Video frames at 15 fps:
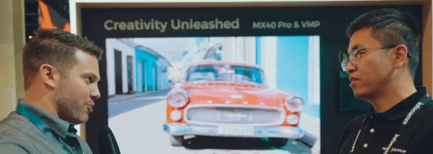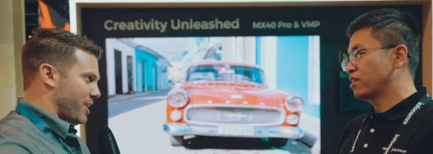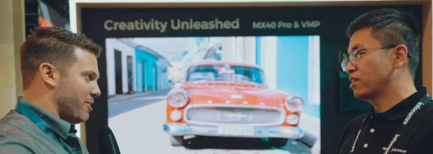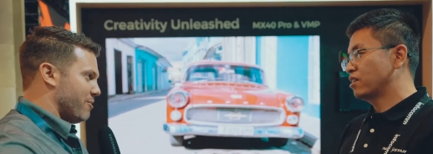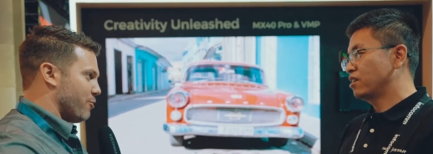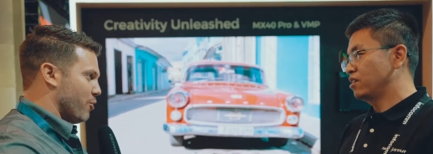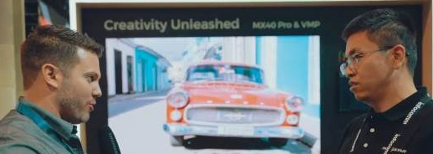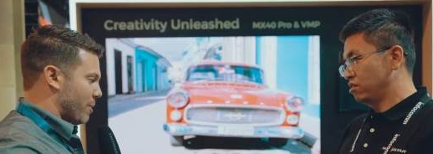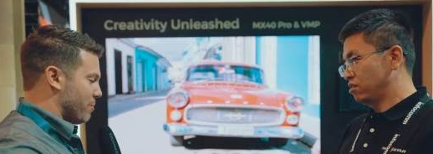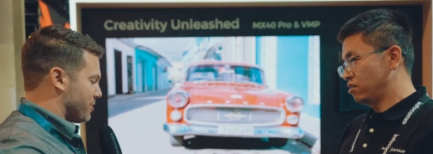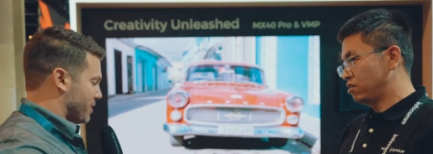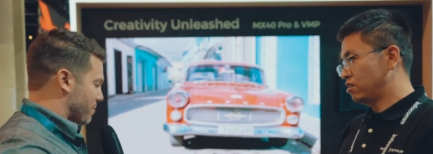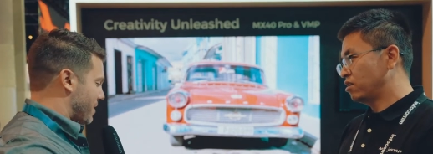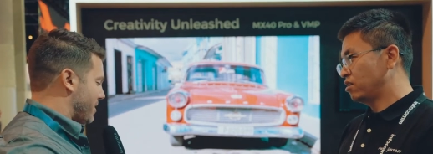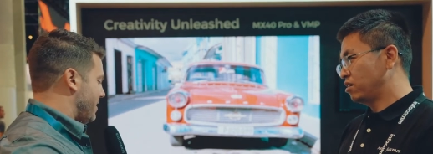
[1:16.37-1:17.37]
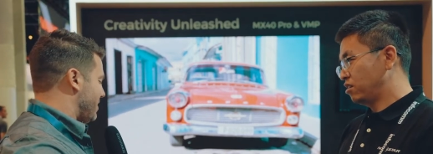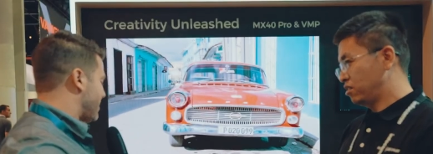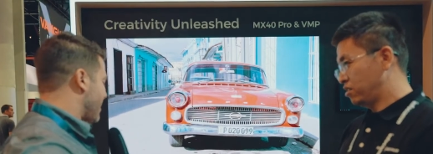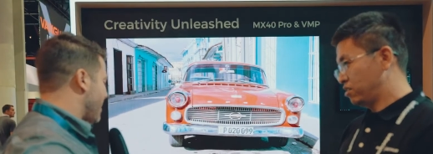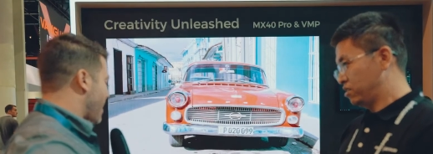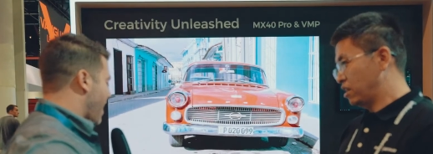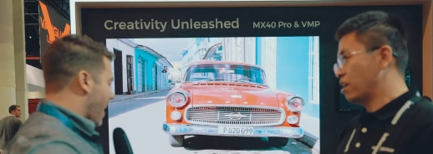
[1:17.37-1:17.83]
Speaker 1: right? Four fibers to come out of this.
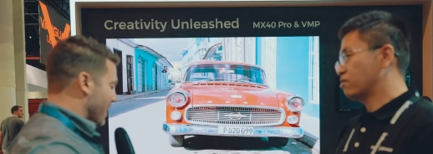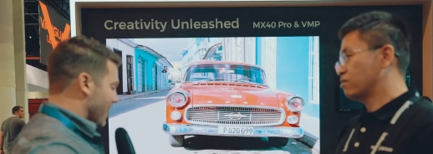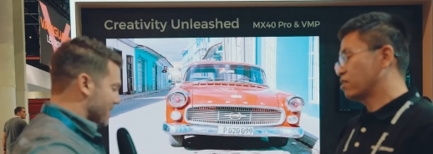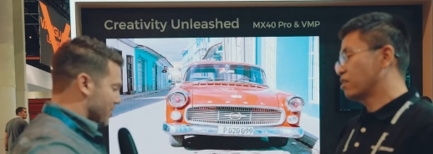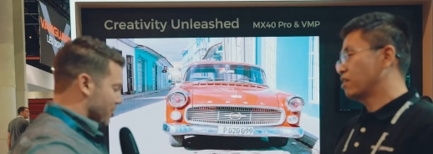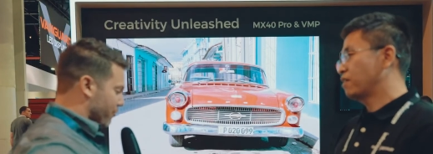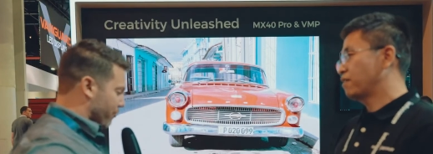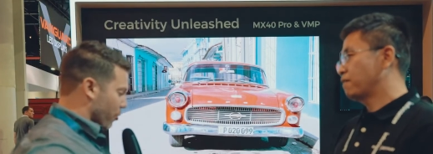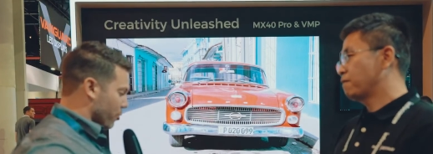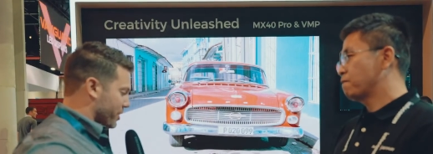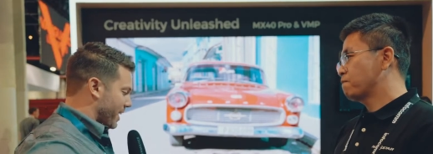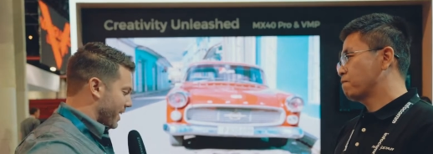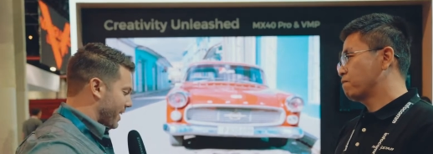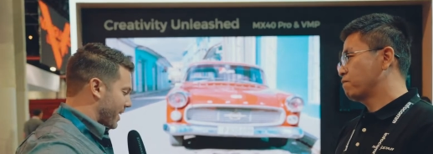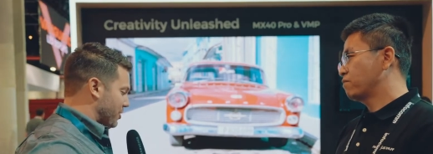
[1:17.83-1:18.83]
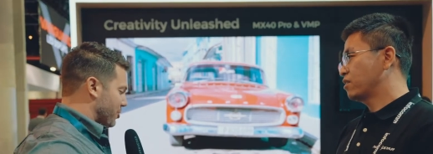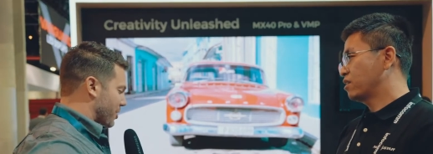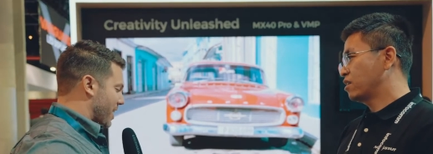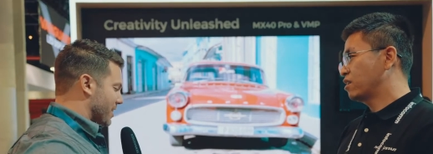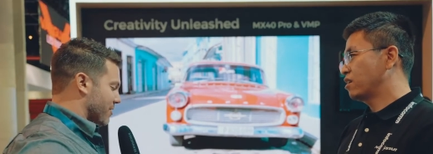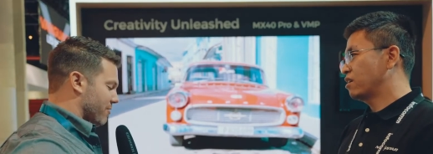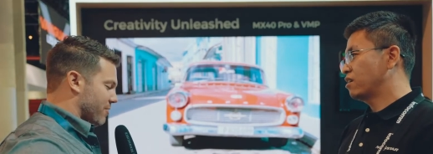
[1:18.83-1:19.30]
Yeah. I like that it's 4K, and you
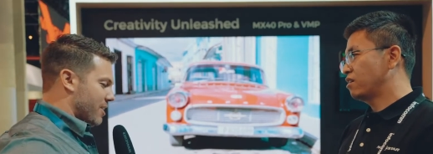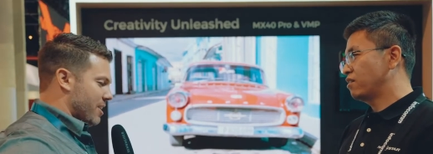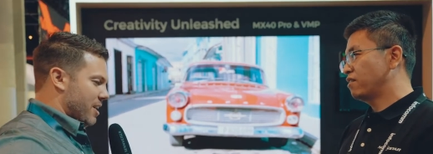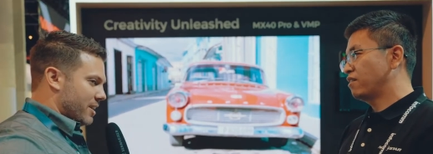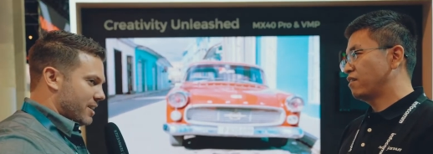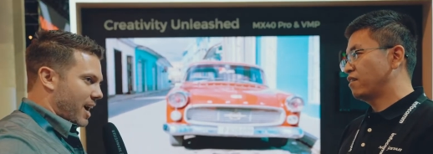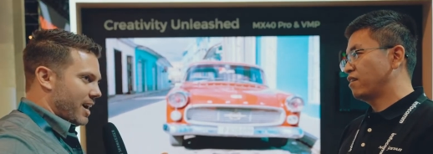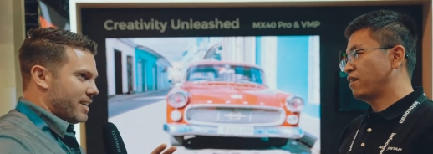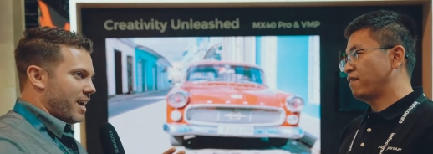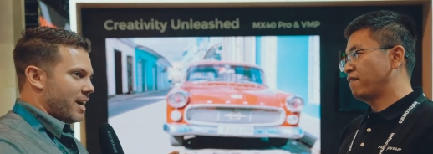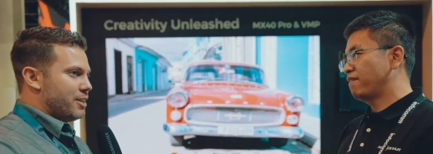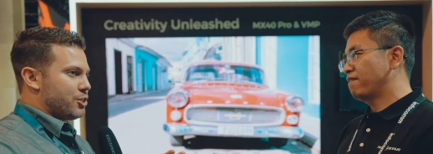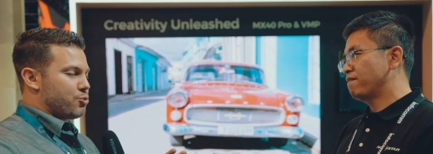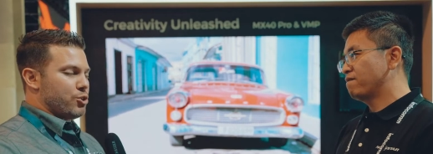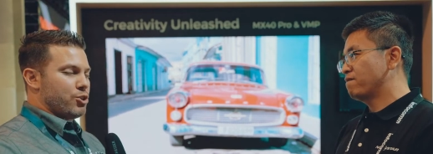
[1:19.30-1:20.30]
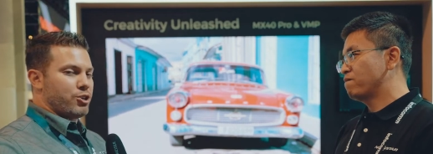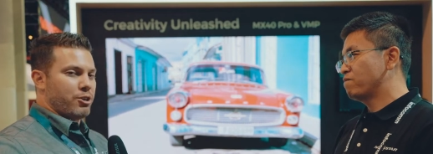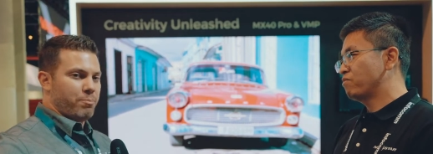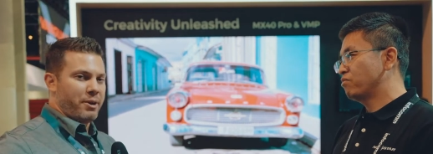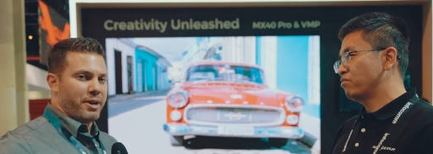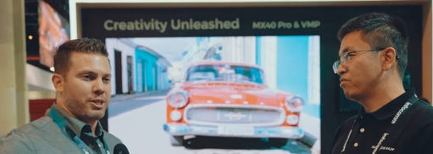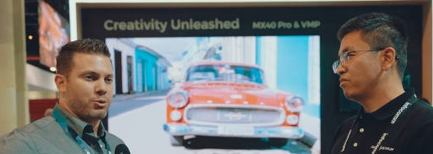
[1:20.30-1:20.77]
guys have kind of gotten this real good
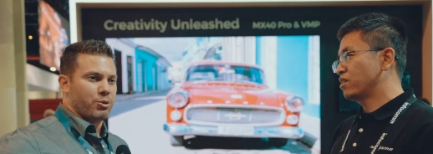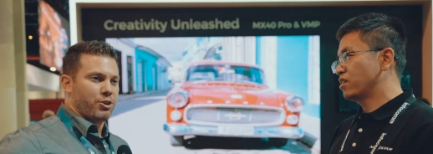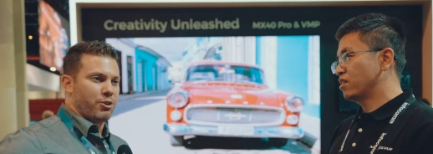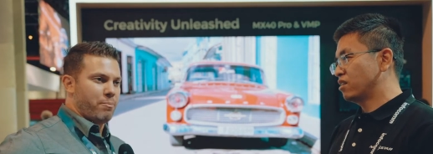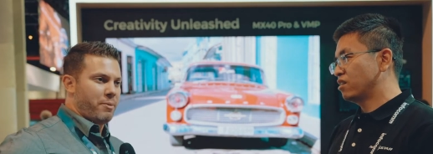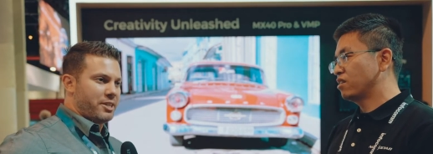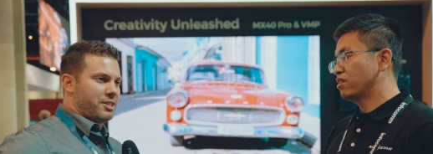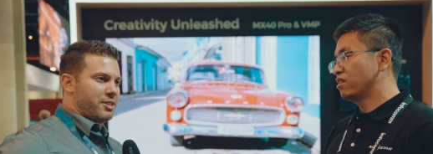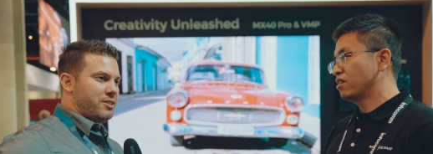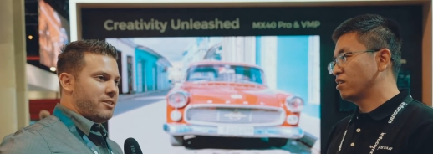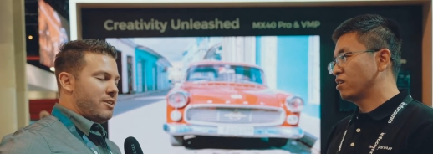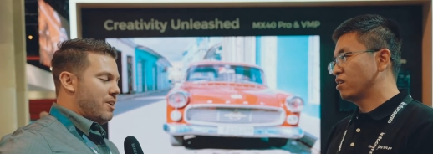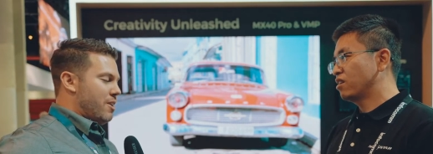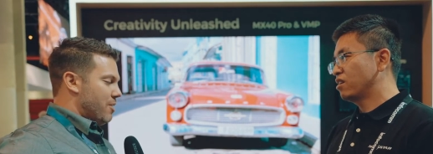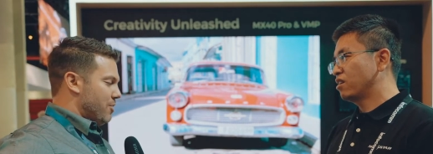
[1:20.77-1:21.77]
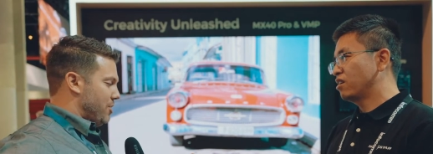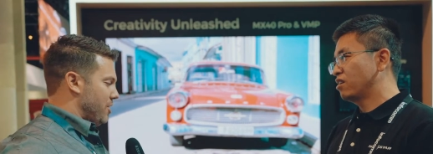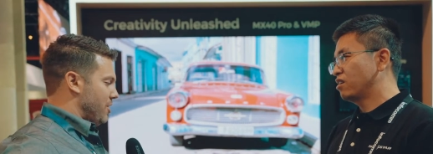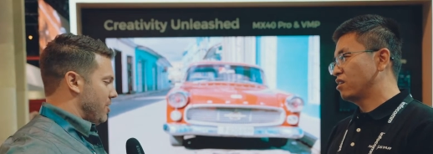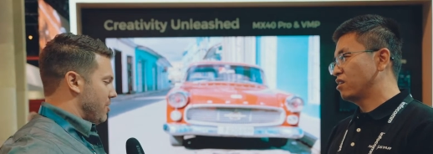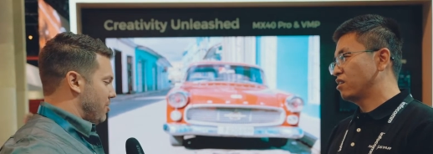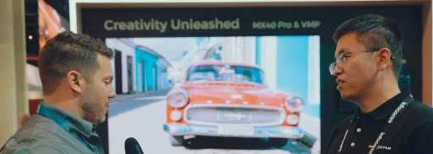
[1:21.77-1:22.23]
mix where you're mixing
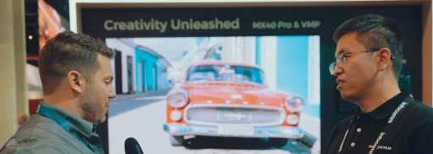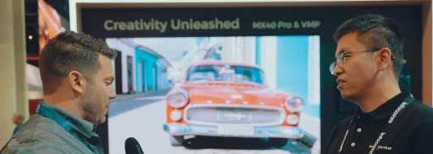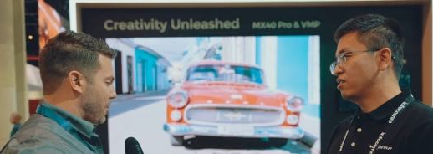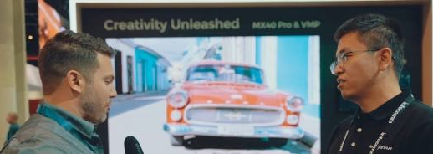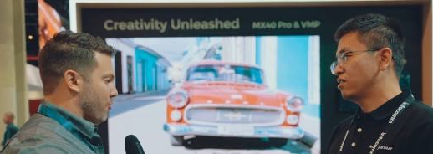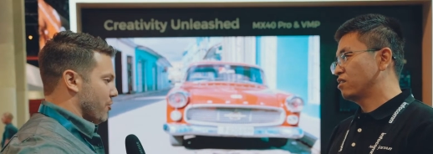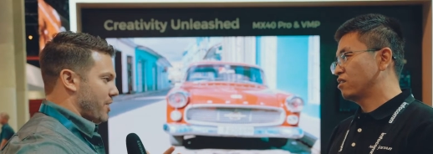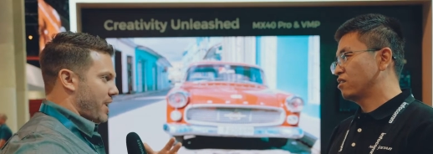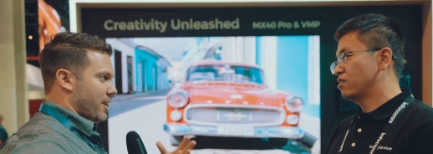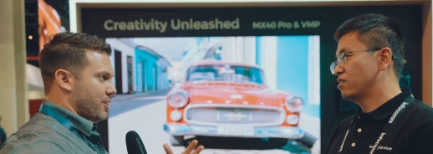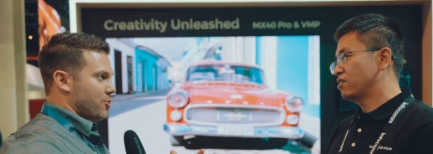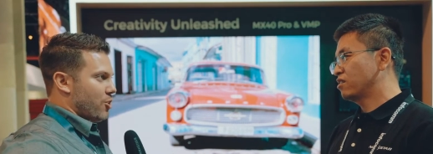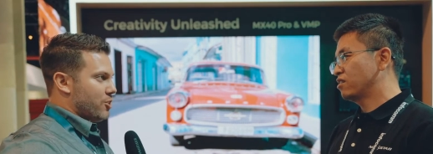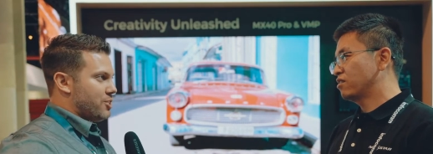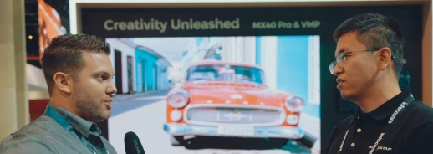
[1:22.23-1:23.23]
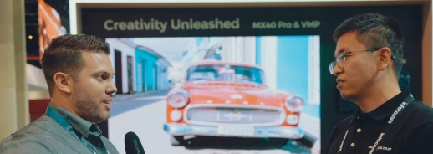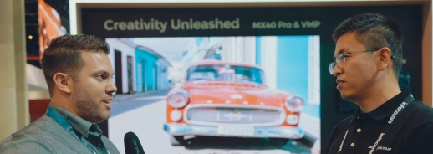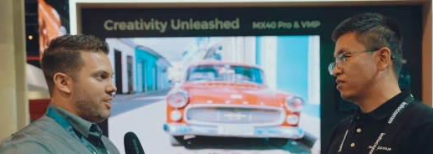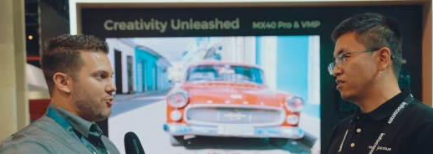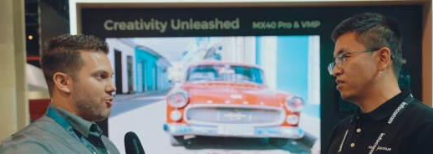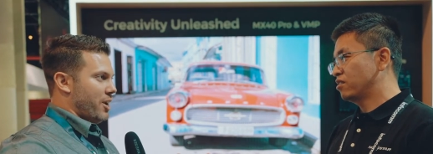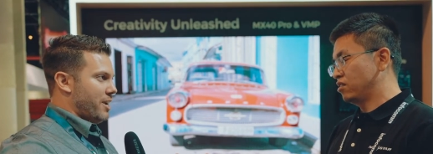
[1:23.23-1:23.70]
the, the need for the XR
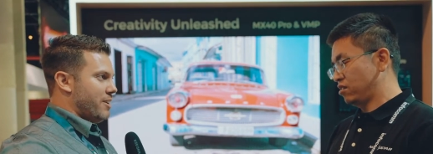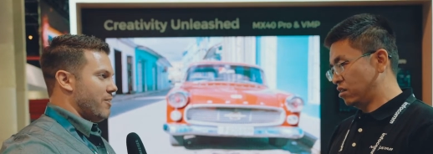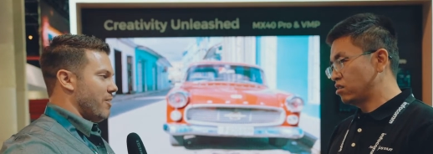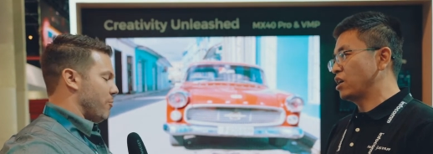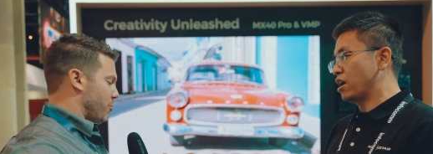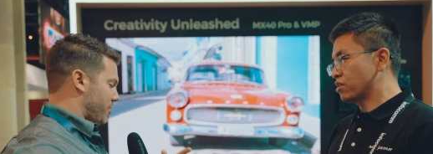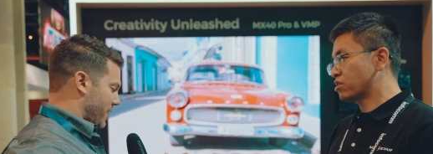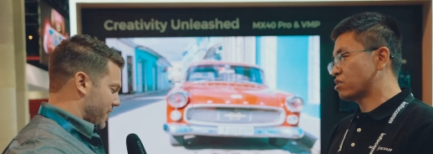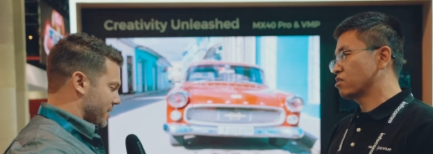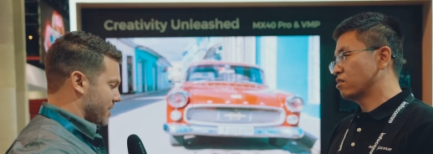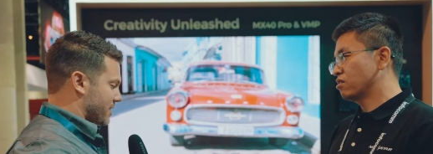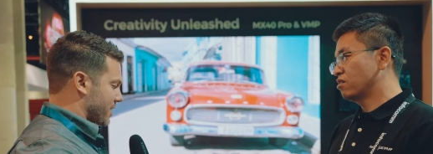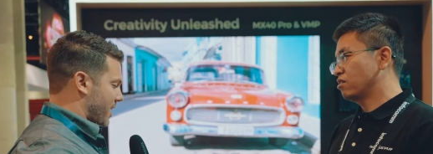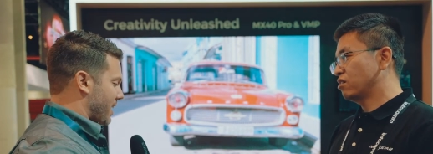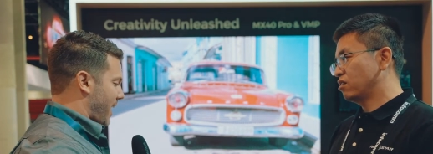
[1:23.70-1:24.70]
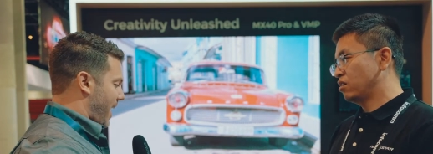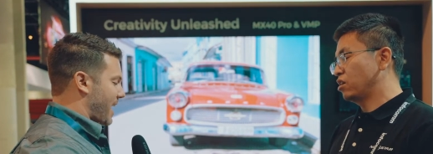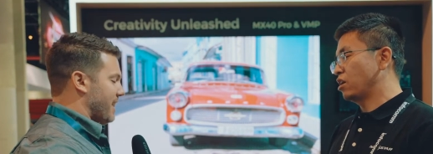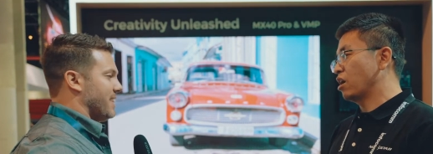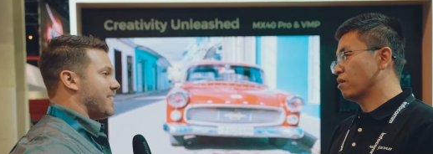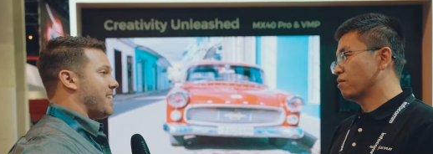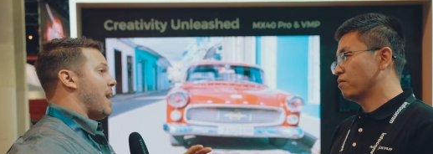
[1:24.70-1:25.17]
stage, right, yes. with the LED side
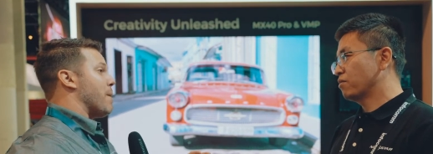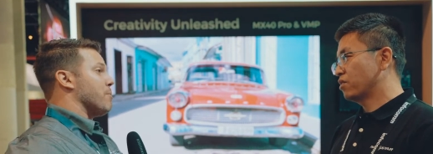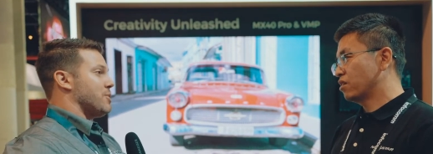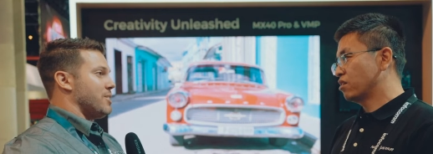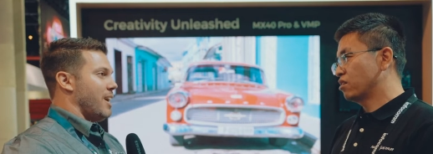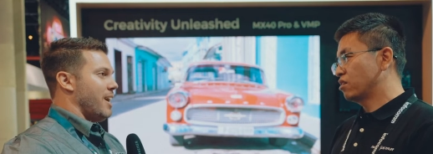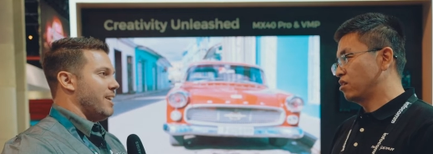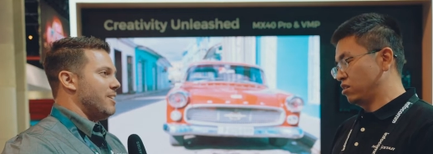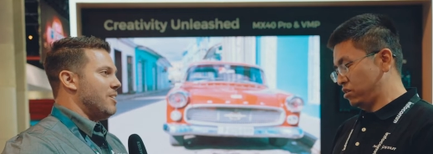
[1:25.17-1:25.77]
and the camera side.